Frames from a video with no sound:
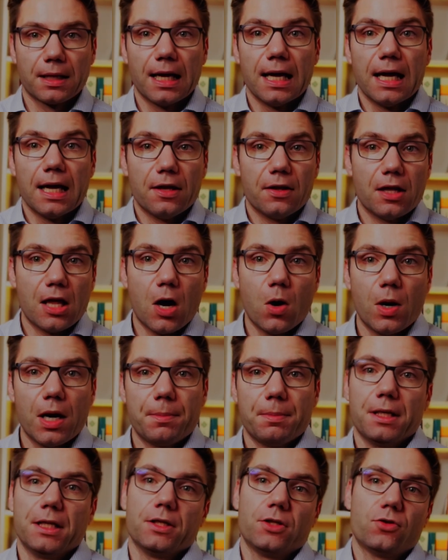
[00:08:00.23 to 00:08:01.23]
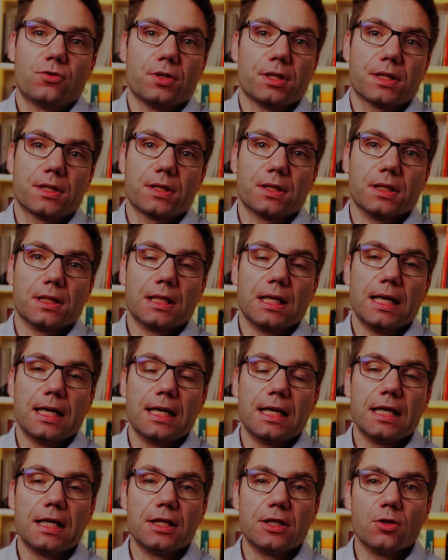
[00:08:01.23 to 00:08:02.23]
Now I'm interested
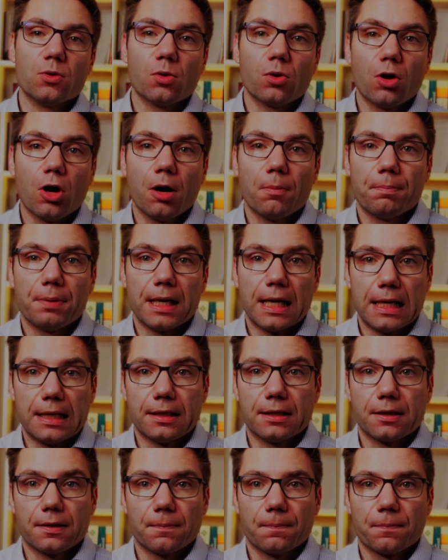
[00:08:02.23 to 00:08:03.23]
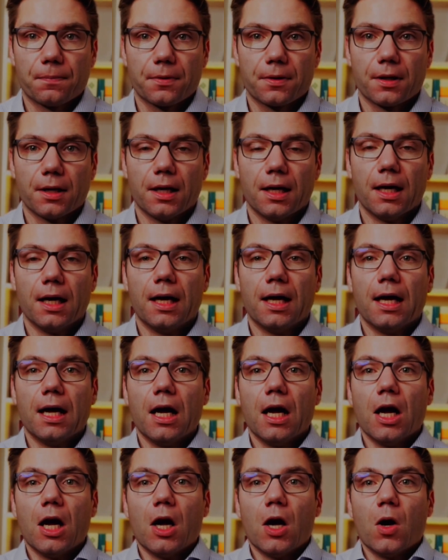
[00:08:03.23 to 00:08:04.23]
in your opinion.
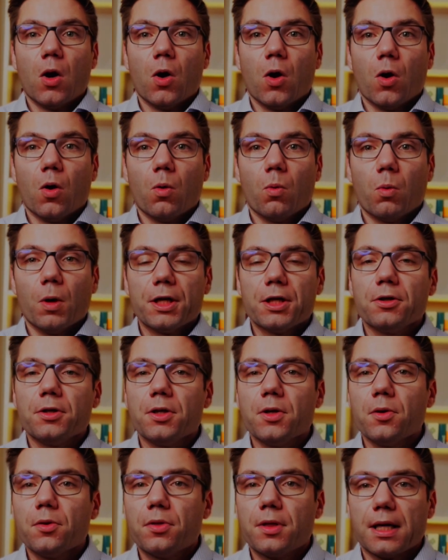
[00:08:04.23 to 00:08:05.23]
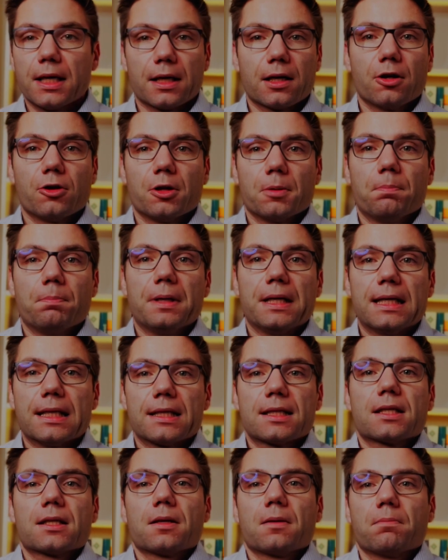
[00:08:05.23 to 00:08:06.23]
What do you think are the
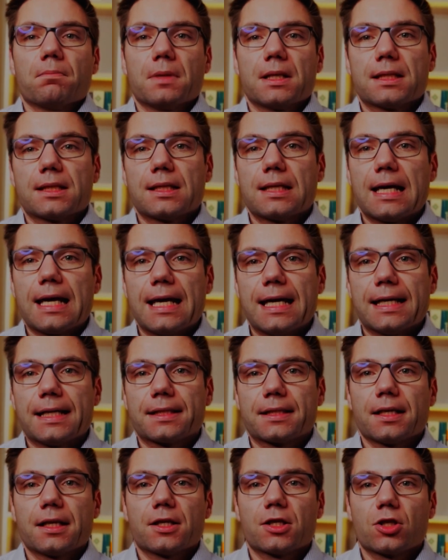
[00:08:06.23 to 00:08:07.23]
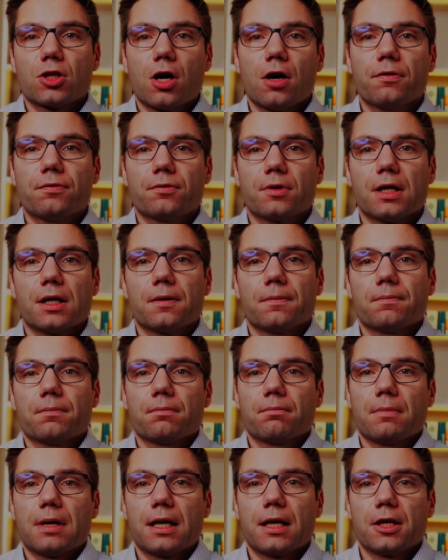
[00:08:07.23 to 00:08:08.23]
biggest mistakes a software
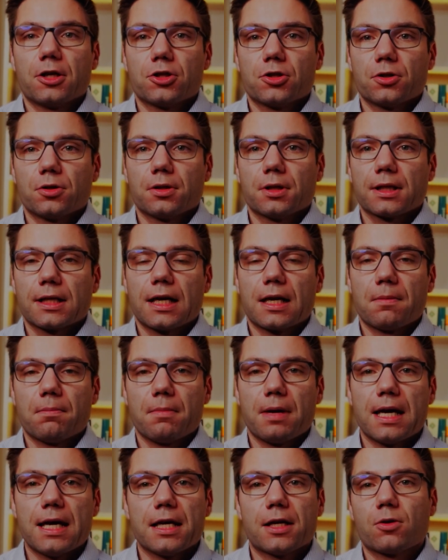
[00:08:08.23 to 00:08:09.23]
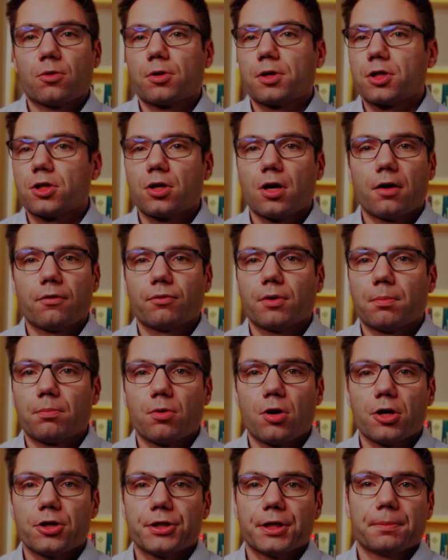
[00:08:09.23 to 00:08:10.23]
manager can make, or a software
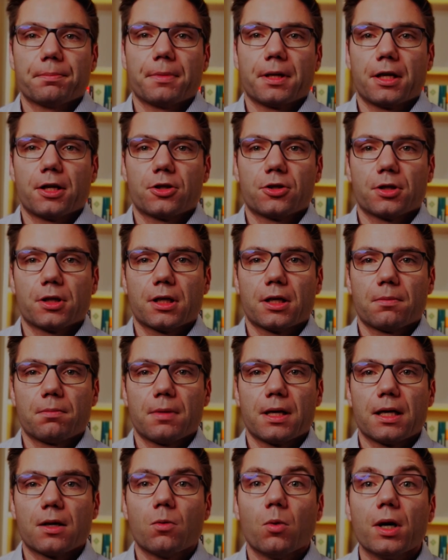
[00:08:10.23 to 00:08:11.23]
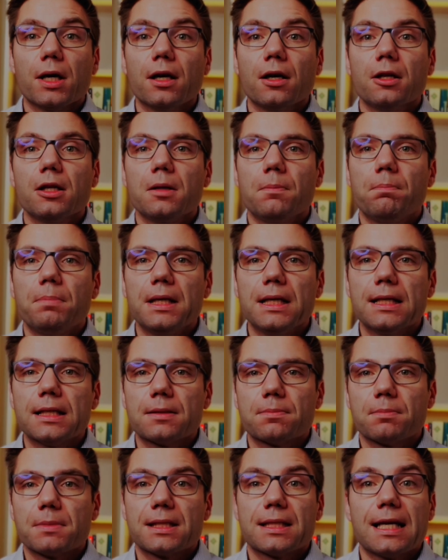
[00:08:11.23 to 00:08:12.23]
project manager can make? What are the biggest
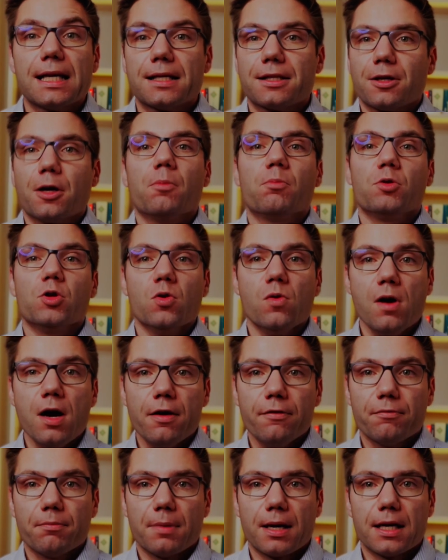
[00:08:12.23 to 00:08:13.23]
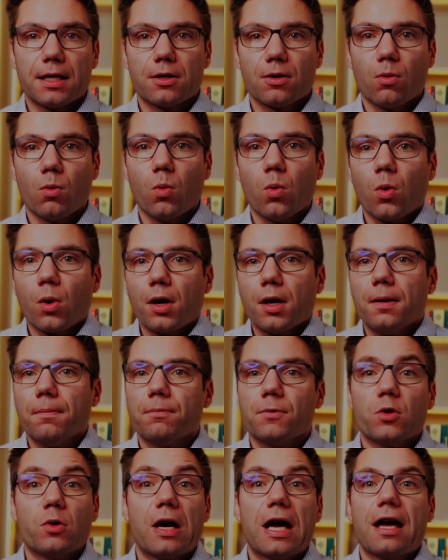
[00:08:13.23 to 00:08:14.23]
mistakes you have made or
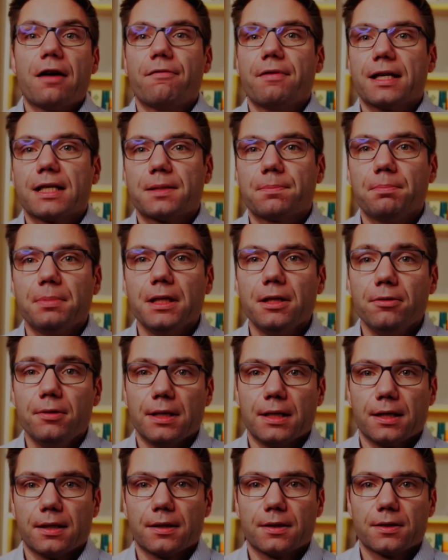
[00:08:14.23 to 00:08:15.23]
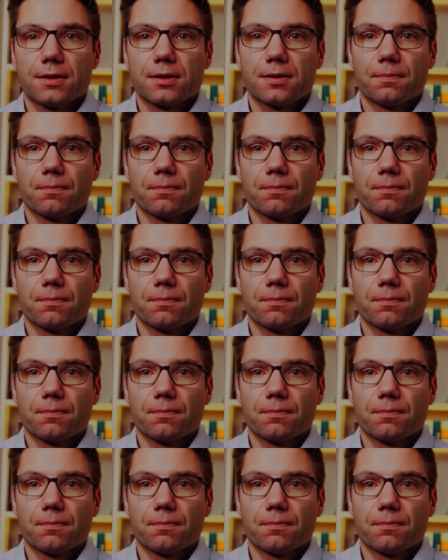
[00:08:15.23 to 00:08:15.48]
you have experienced?